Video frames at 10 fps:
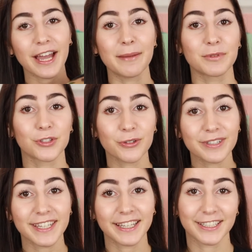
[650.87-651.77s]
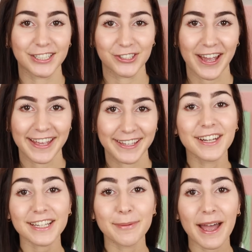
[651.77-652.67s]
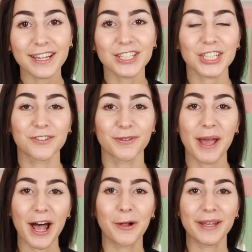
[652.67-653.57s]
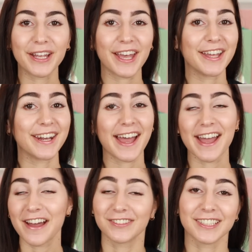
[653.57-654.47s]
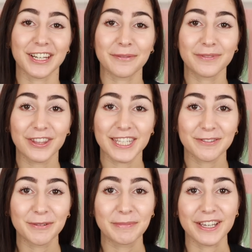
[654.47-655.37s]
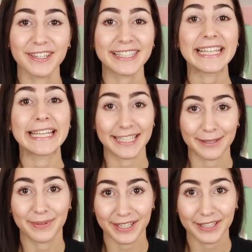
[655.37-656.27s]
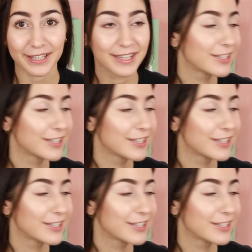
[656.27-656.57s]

I'm so excited to try it. The next package is from Almay and I have to get up for this one because it's big.